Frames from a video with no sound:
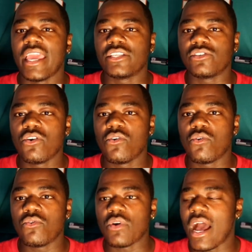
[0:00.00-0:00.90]
And
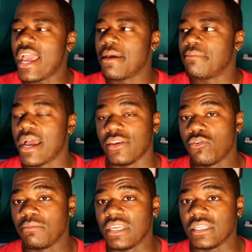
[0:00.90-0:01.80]
so I am by
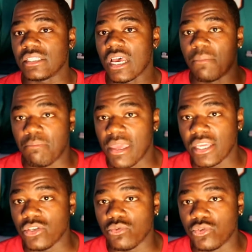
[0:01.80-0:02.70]
no means a
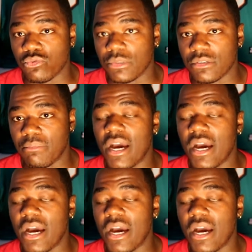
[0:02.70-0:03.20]
big YouTuber,